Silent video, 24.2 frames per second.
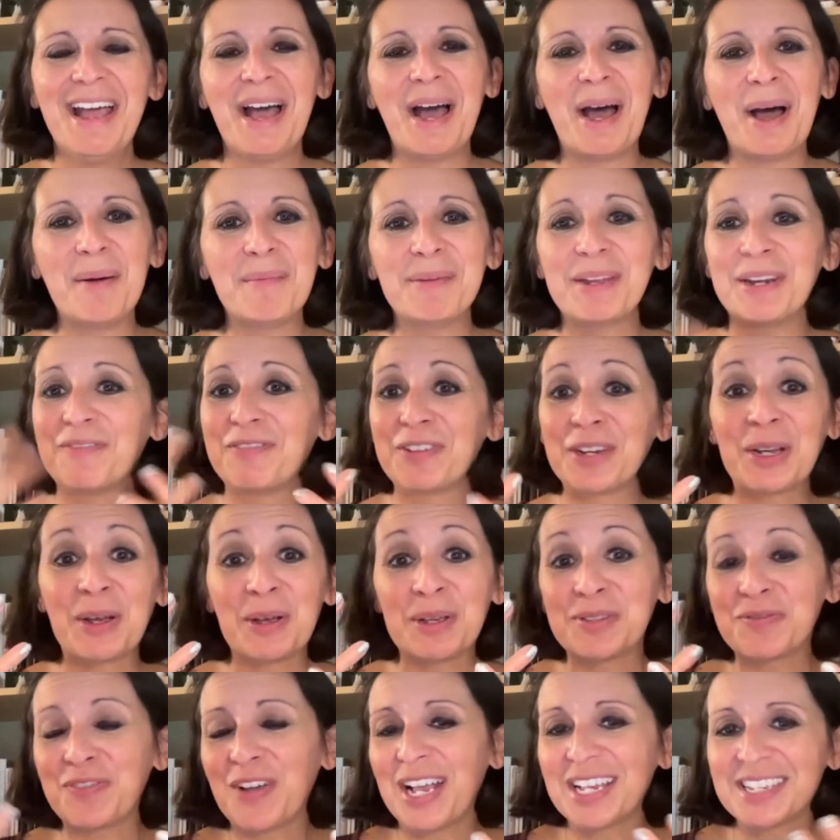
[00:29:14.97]
And if it
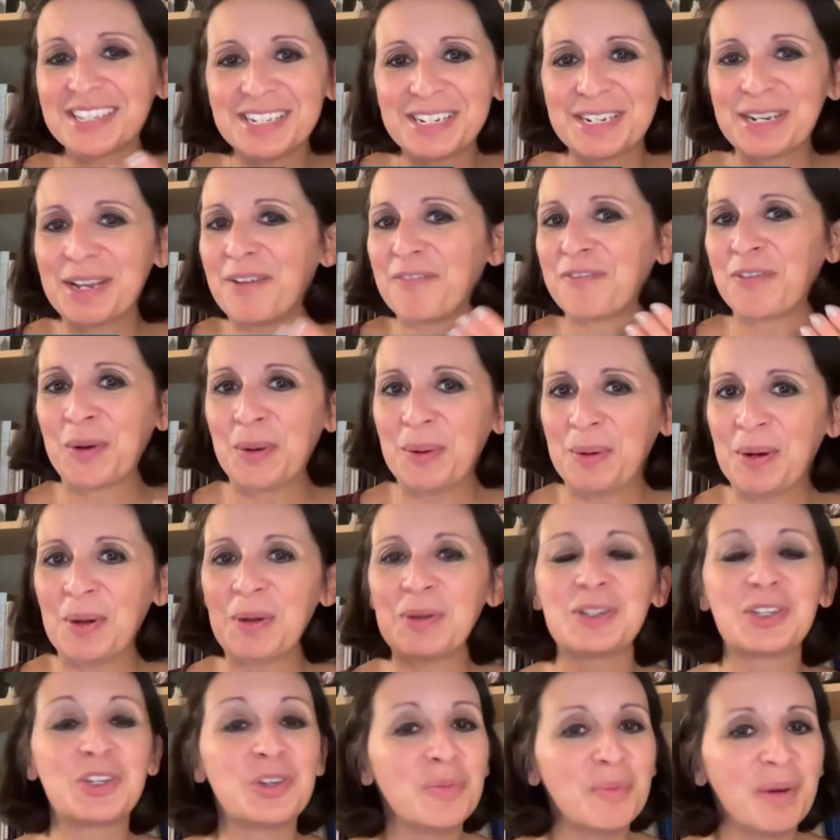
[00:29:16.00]
goes fast enough, who
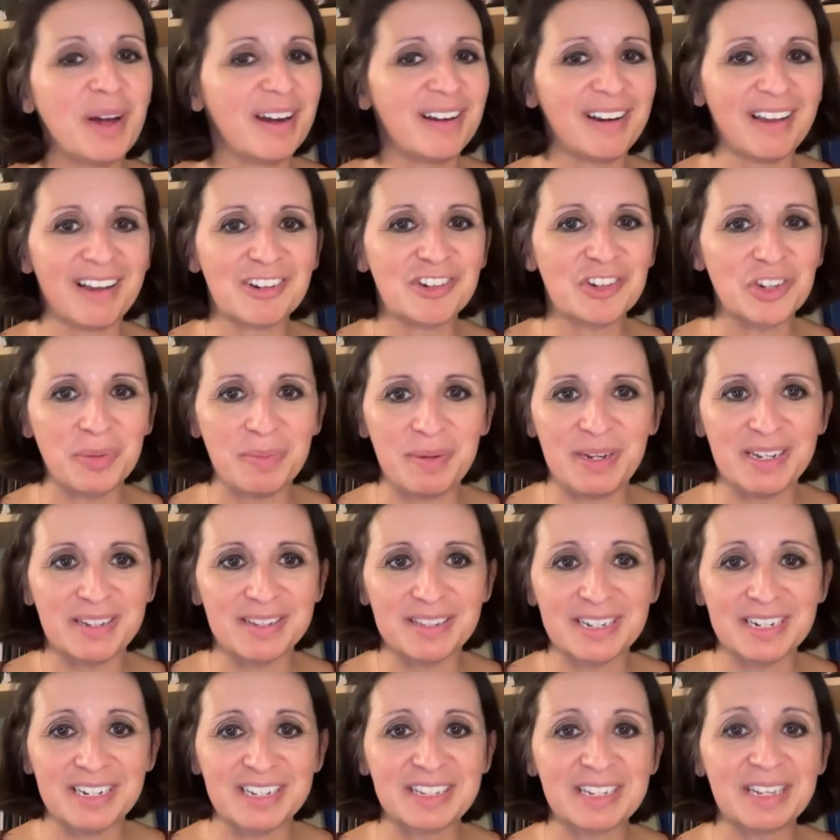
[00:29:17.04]
knows? You might actually be a
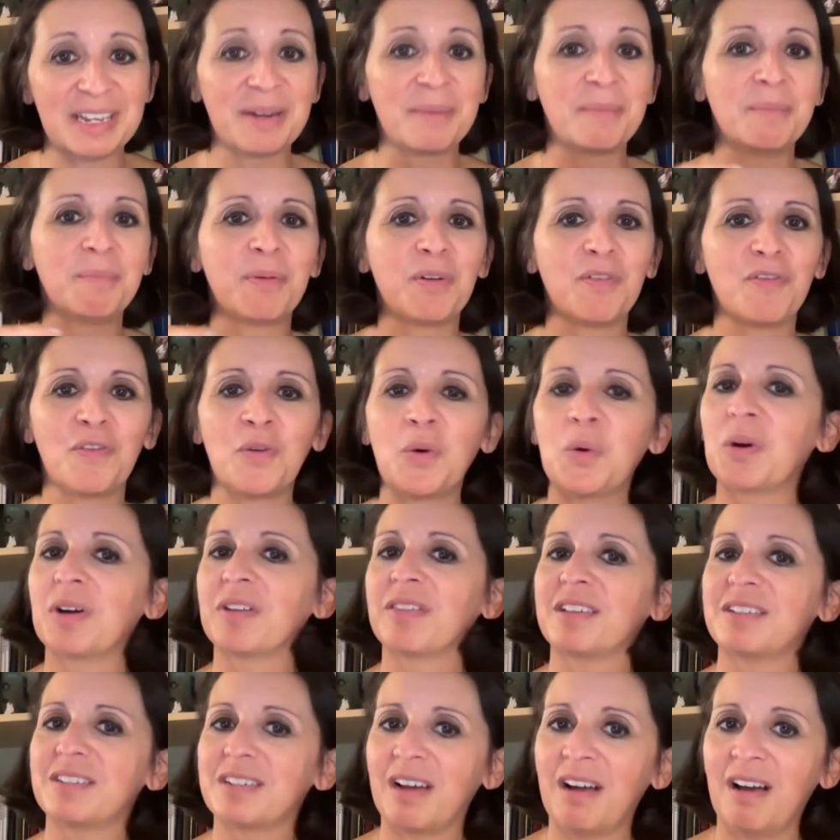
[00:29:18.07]
citizen before
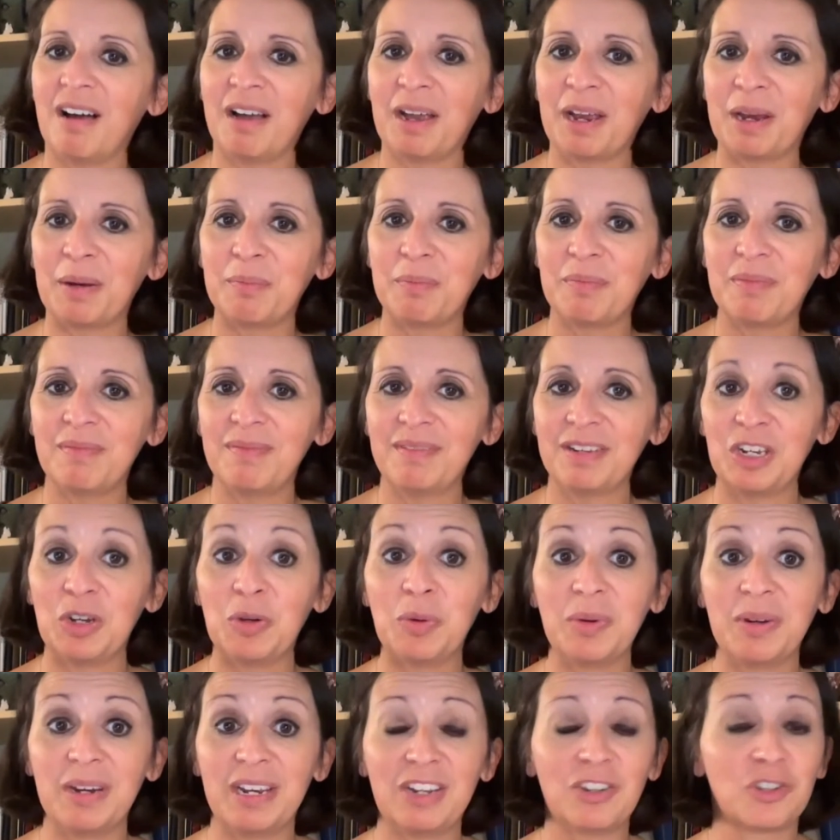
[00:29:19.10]
the time
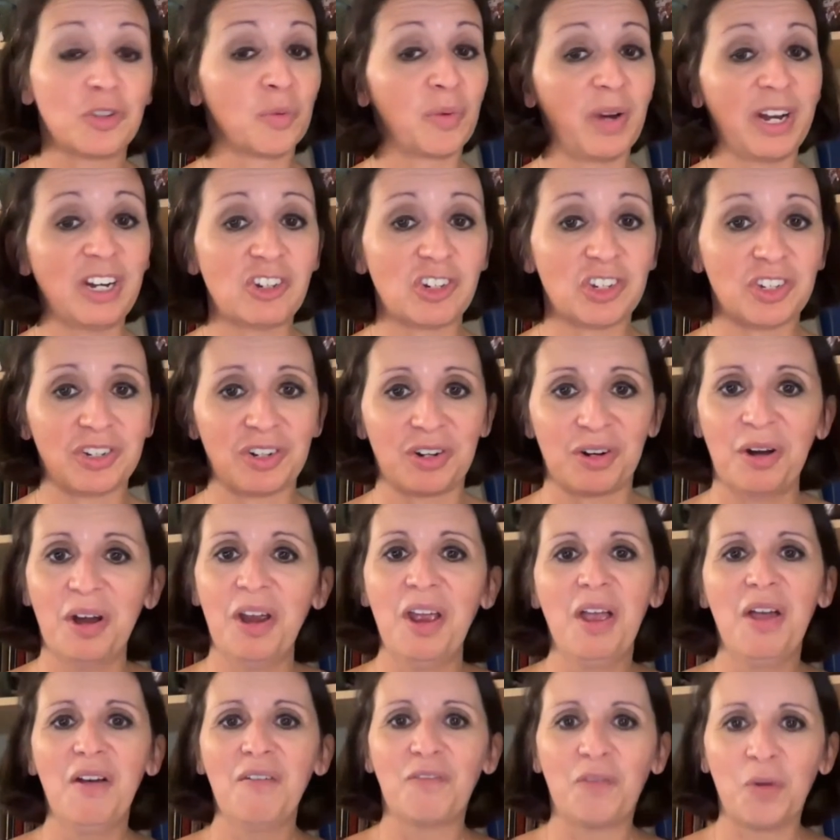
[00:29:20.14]
you need to register
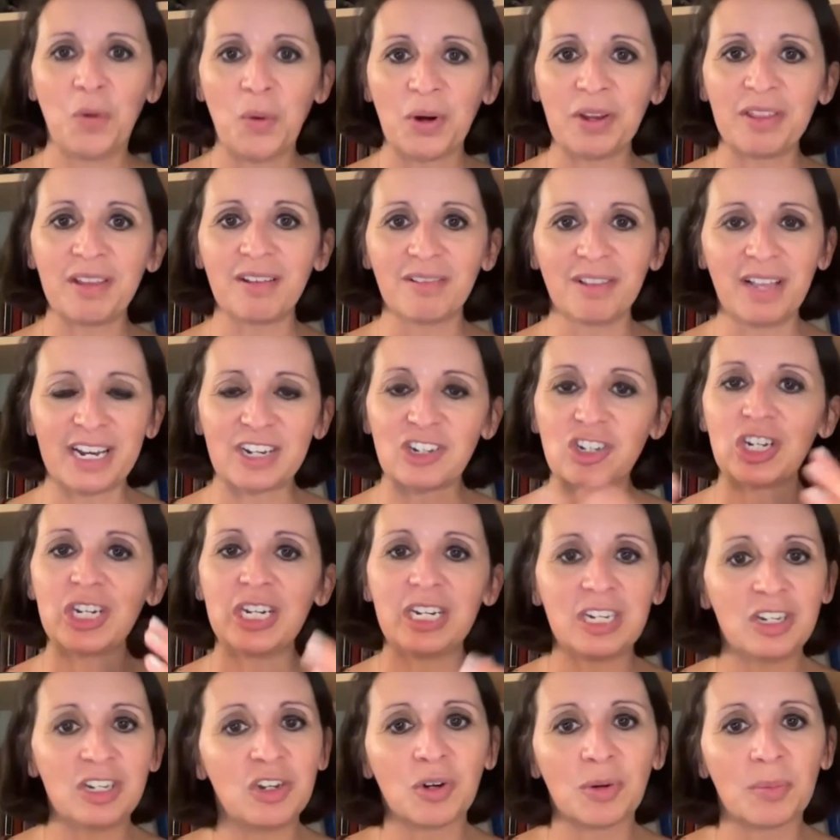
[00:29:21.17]
for the election
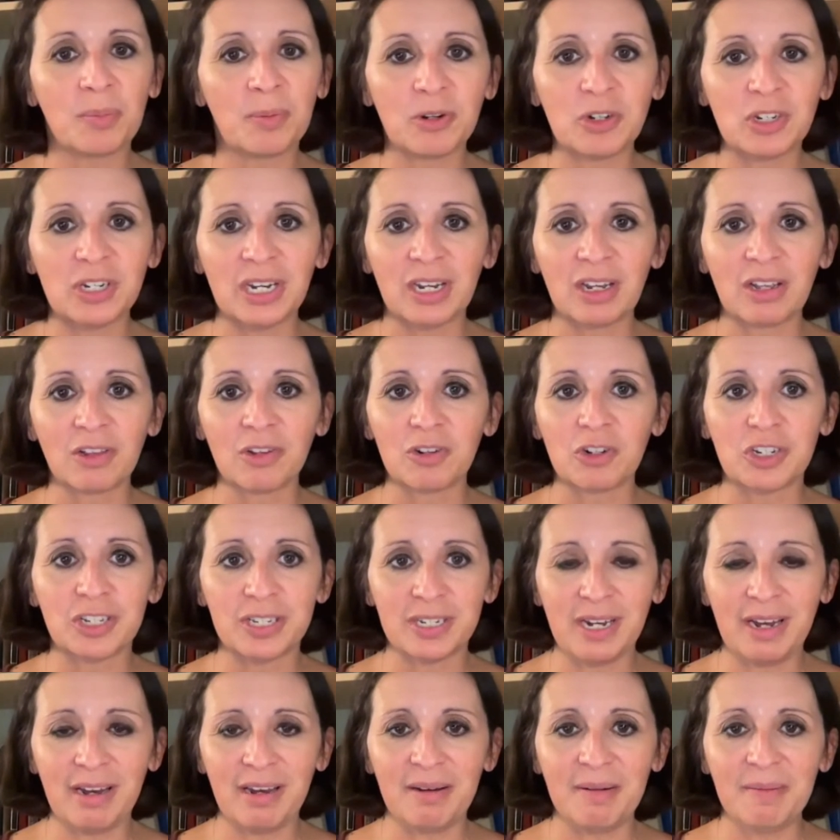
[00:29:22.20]
in your particular
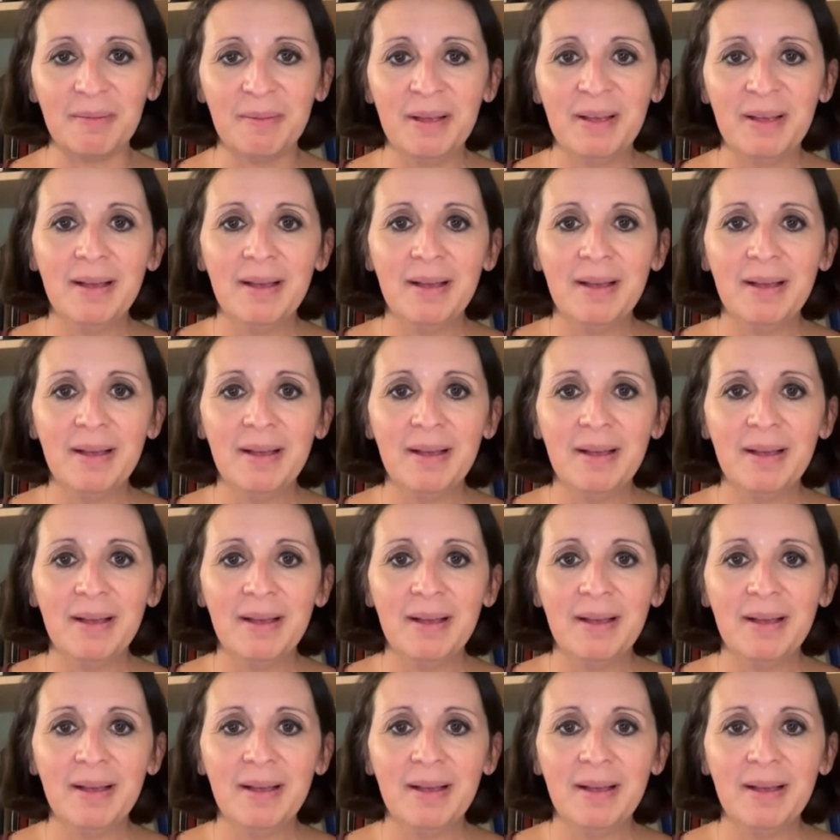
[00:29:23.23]
state.